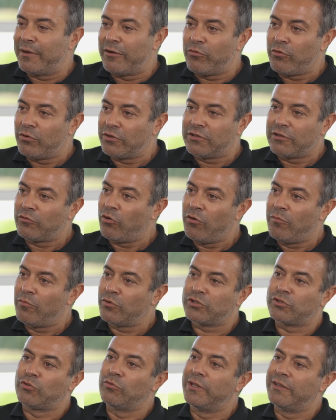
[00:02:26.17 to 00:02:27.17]
I wanted
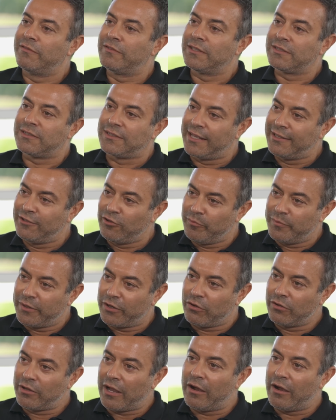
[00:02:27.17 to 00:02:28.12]
almost to leave the stadium because